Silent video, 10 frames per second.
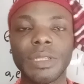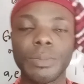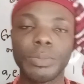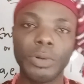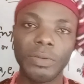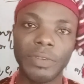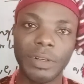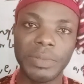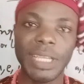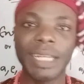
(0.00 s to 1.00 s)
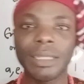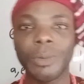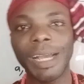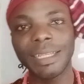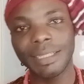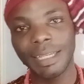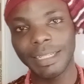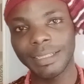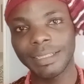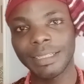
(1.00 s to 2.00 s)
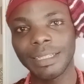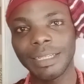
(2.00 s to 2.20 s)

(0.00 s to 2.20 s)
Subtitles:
proverbs, and the wise sayings.